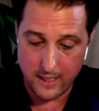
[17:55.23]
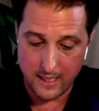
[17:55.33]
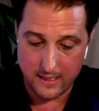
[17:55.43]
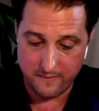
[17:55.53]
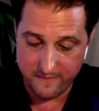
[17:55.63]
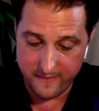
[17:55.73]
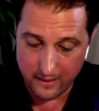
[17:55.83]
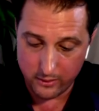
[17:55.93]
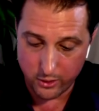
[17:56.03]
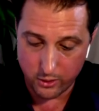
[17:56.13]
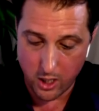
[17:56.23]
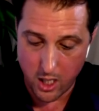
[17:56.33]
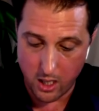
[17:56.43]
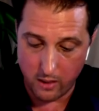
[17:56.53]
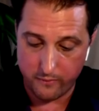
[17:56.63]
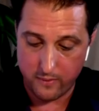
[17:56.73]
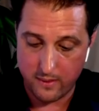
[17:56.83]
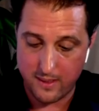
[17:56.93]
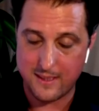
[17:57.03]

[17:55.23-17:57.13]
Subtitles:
That is a failure of the